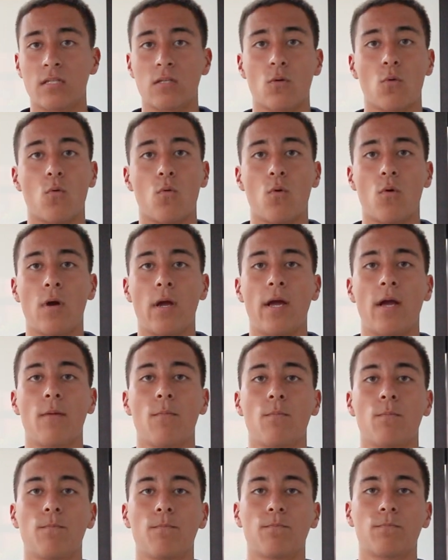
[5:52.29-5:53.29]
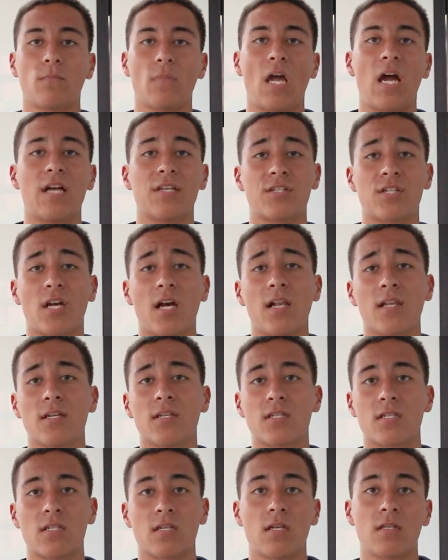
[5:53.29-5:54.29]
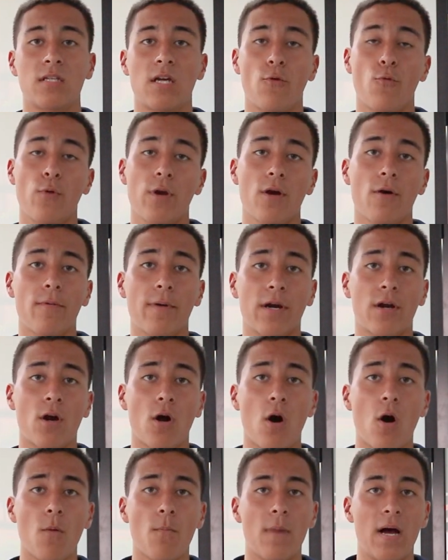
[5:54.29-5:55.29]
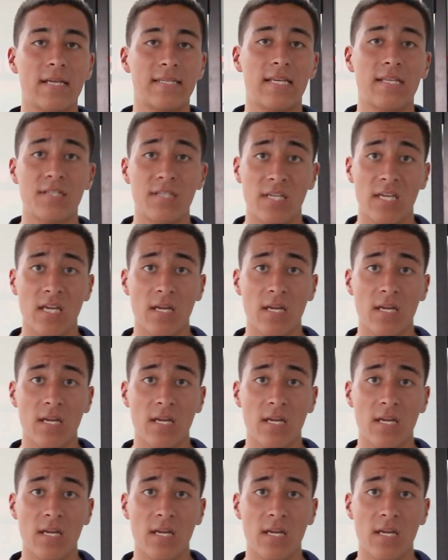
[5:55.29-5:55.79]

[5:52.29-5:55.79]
is a challenge that we overcome as a